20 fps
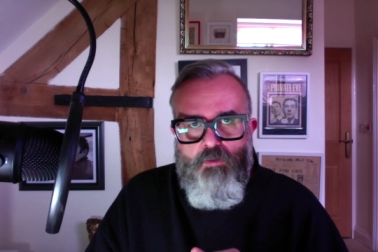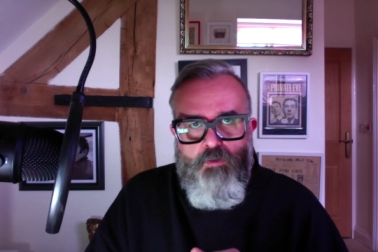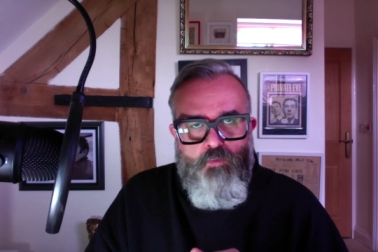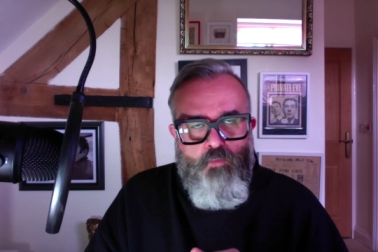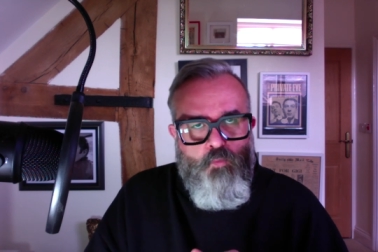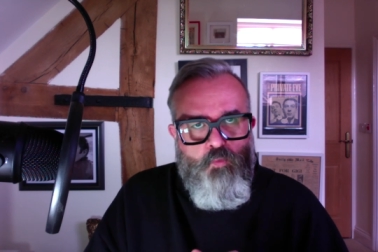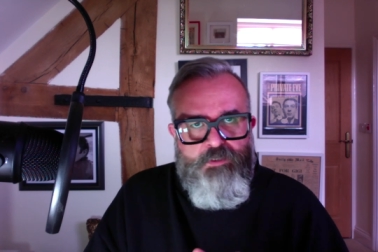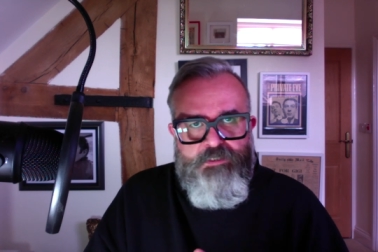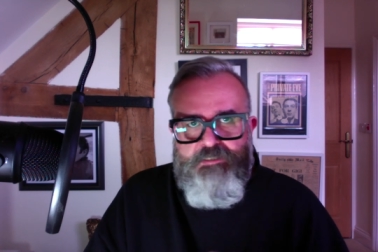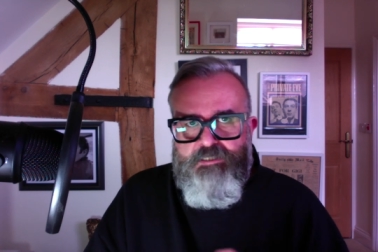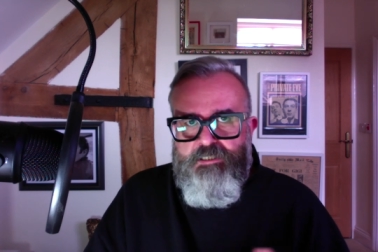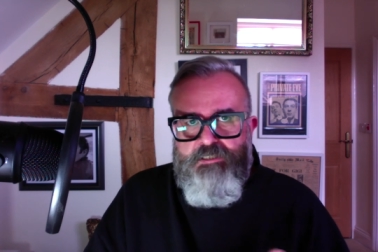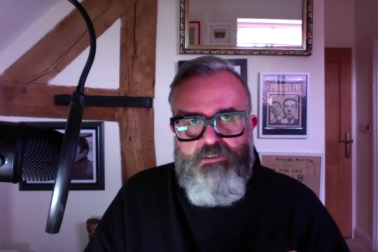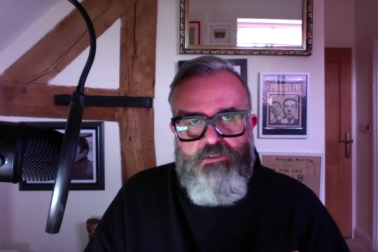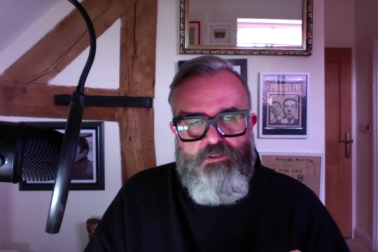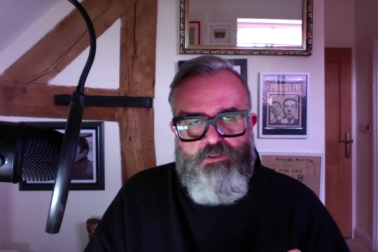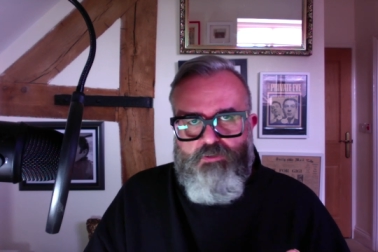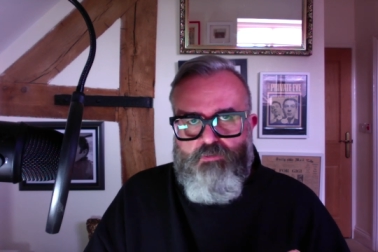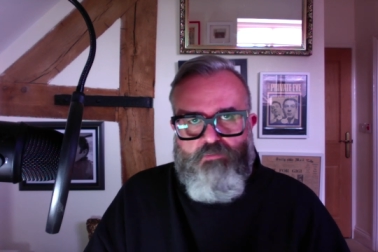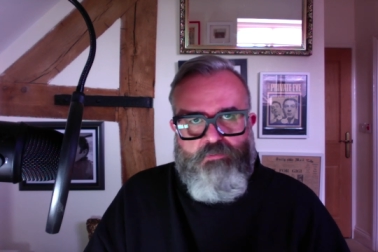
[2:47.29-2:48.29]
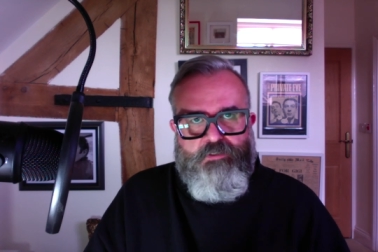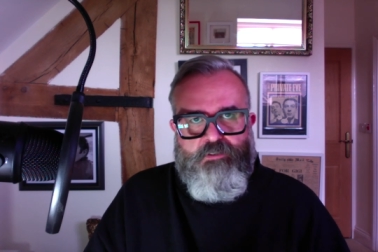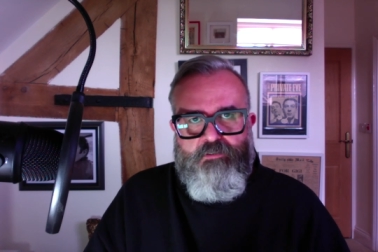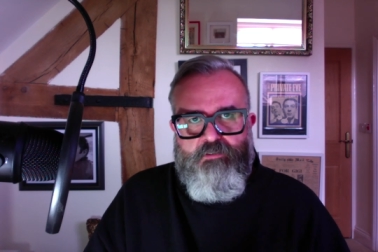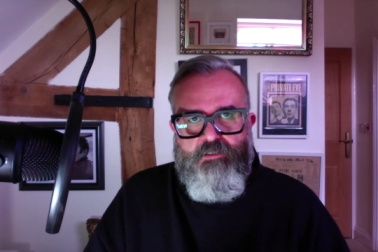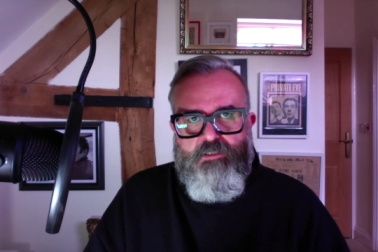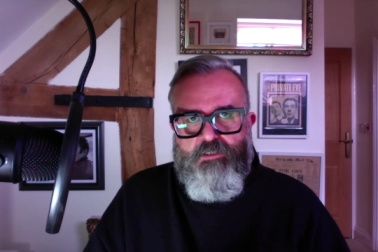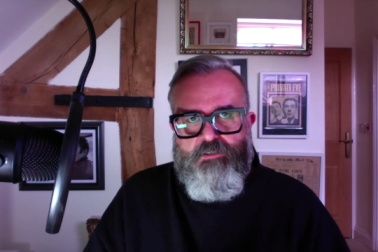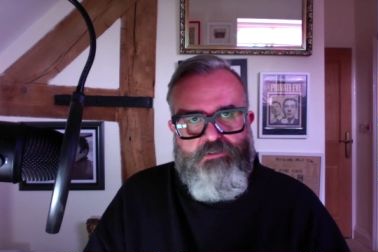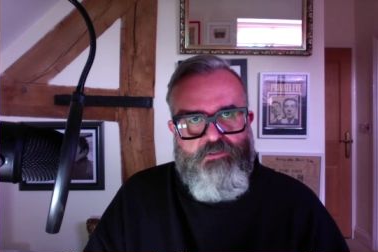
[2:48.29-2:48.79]
We didn't join
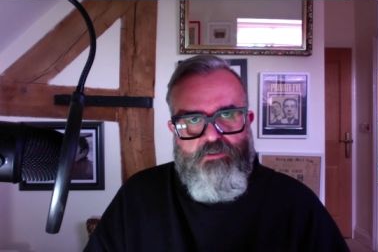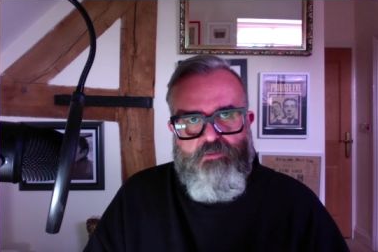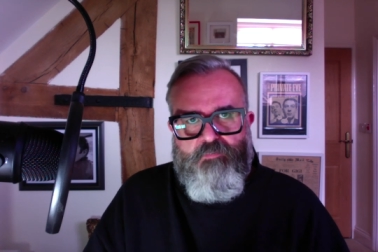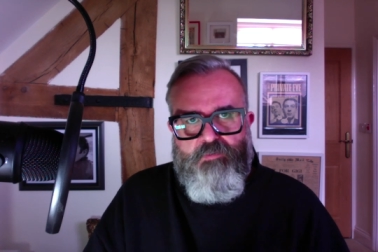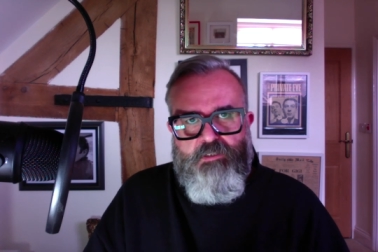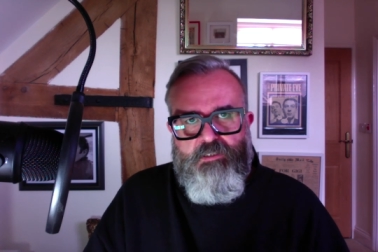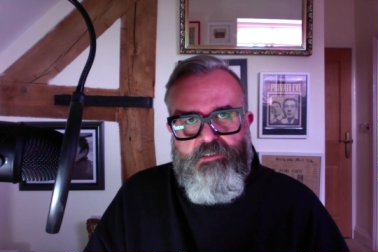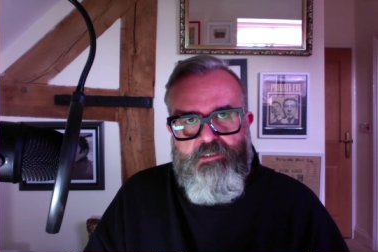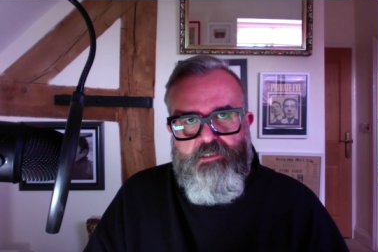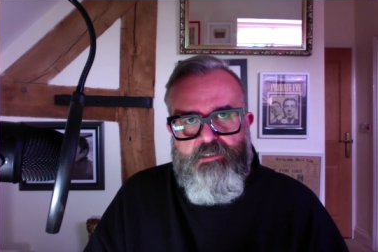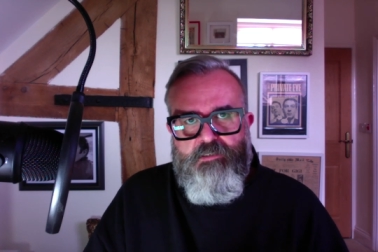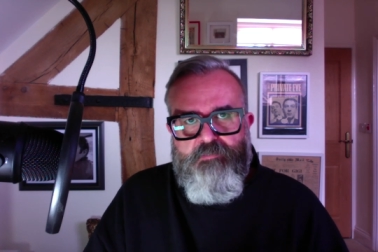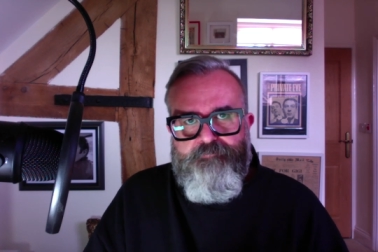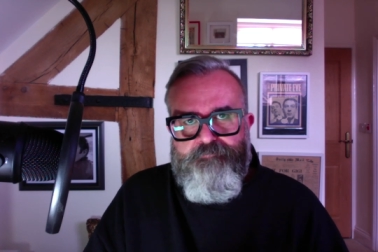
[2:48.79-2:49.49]
a Super League.